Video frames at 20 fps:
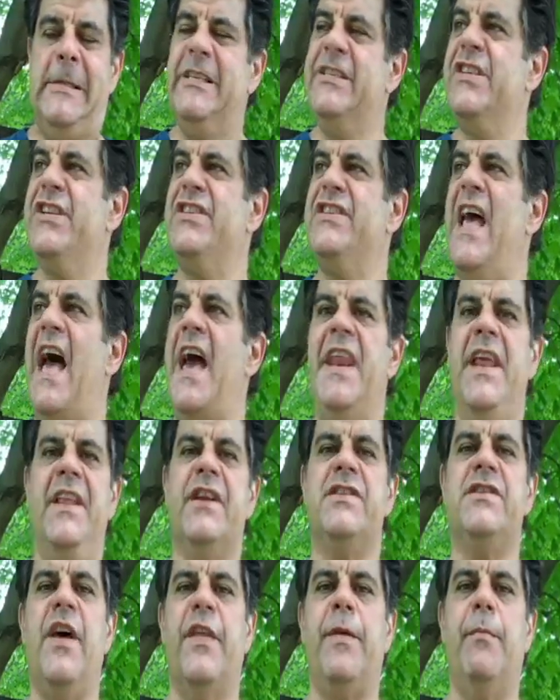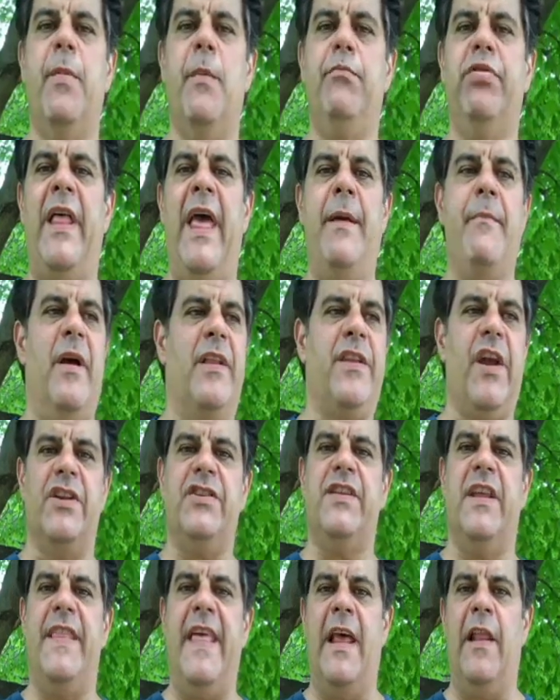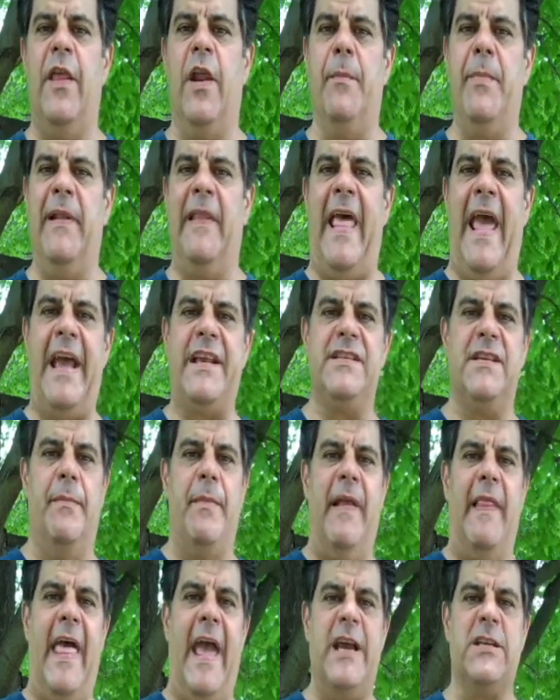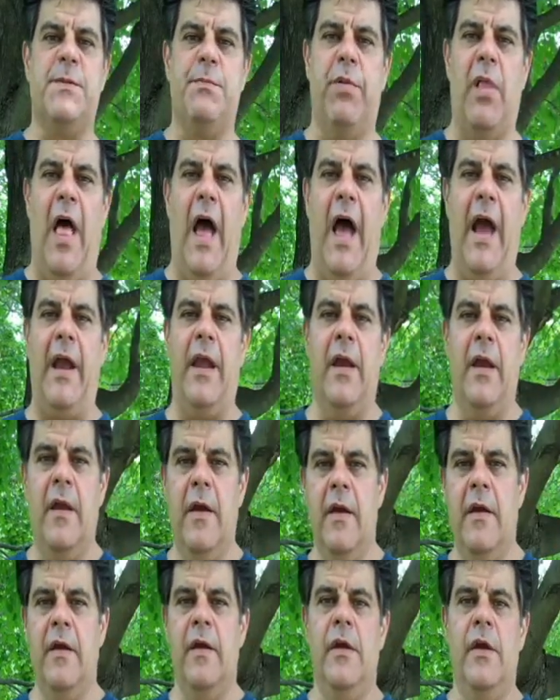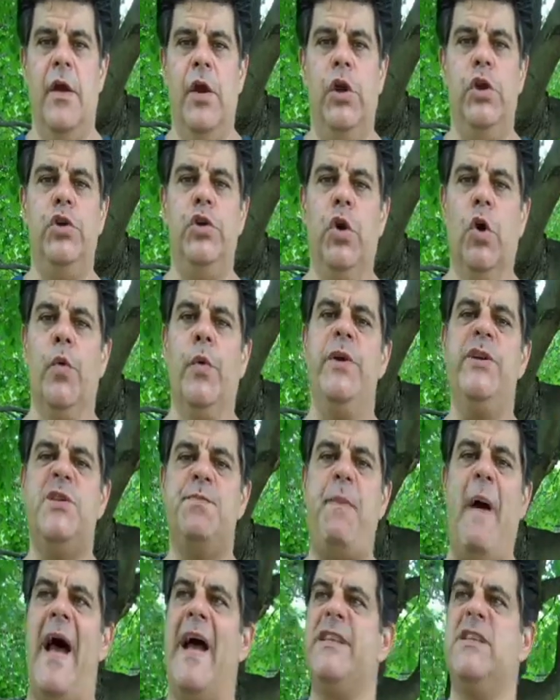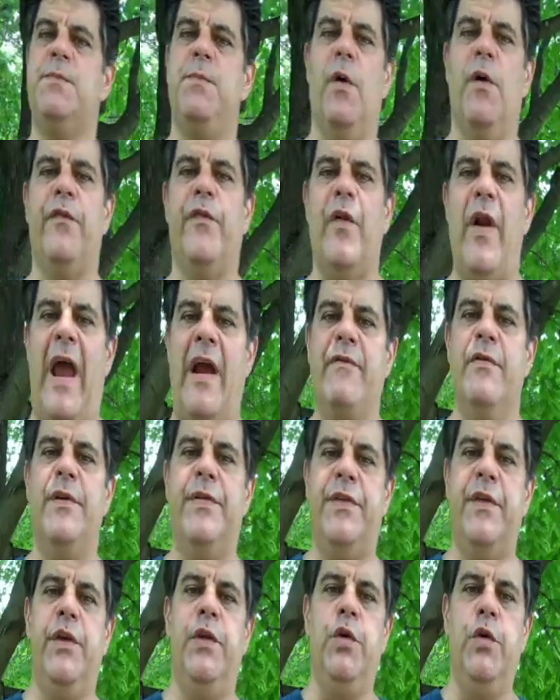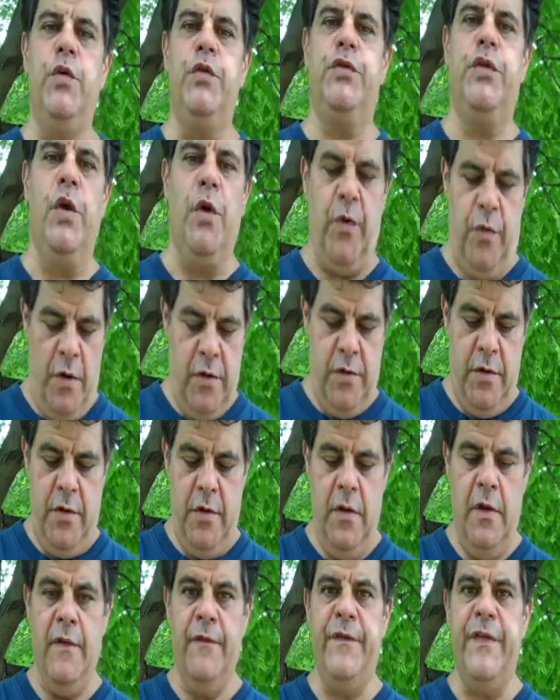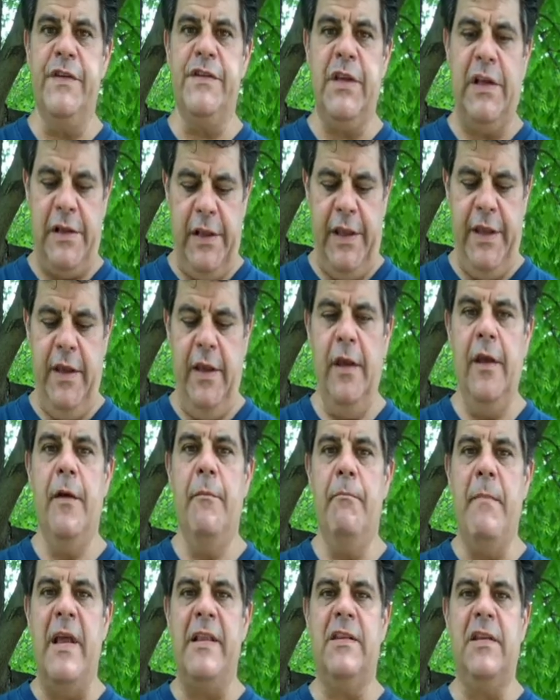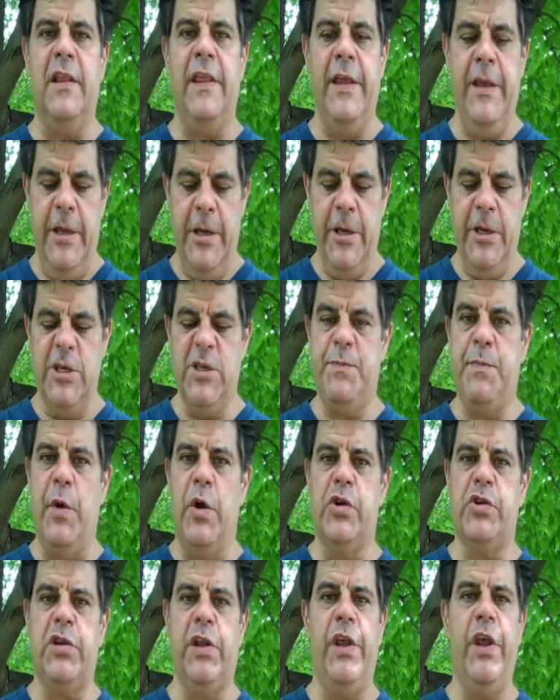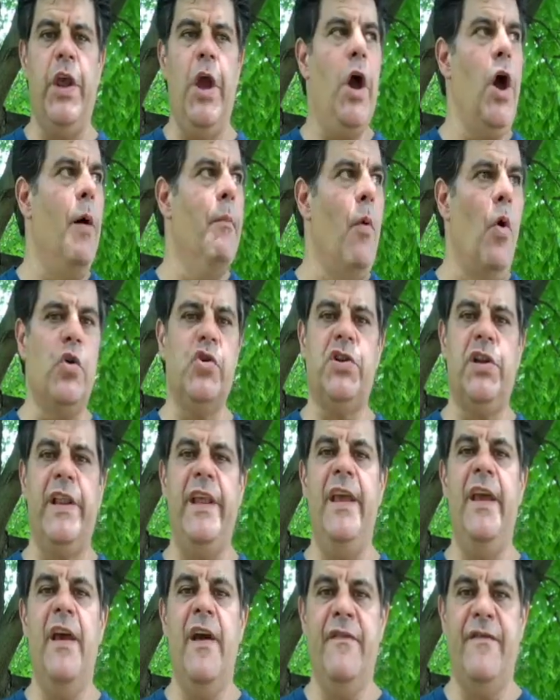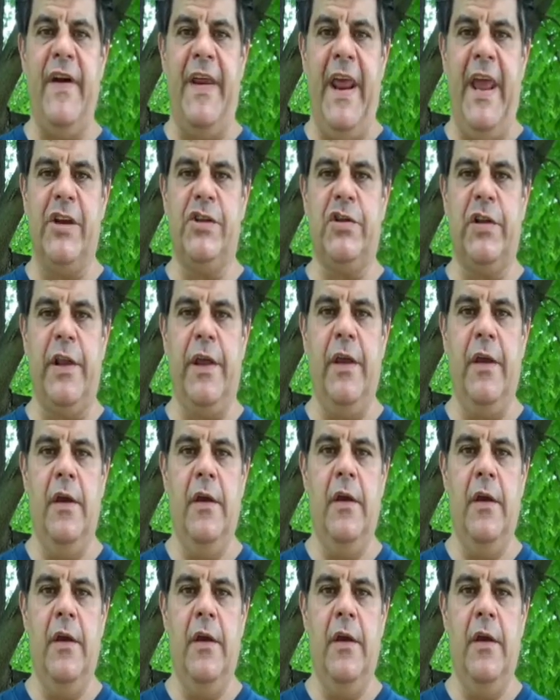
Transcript: Society does nothing but blame. I touched on that a little bit last on my last blog. You're responsible for everything you do, physically, mentally, spiritually, emotionally, financially.